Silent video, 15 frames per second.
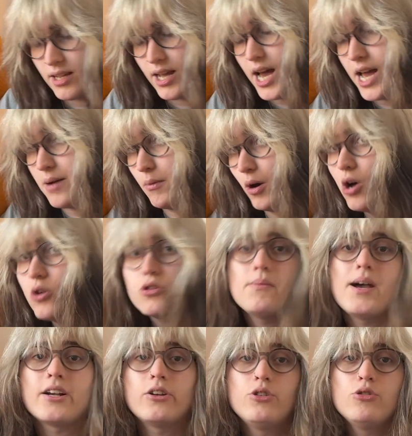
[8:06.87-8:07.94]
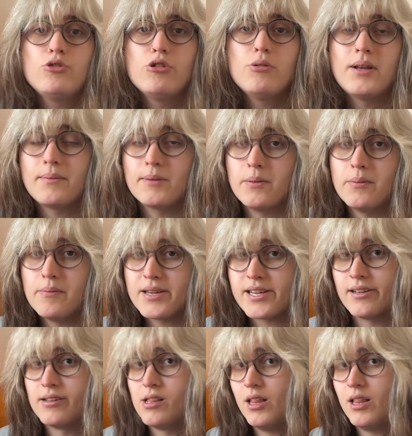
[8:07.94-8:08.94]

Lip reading: I am also back on YouTube, and I'm going to be making a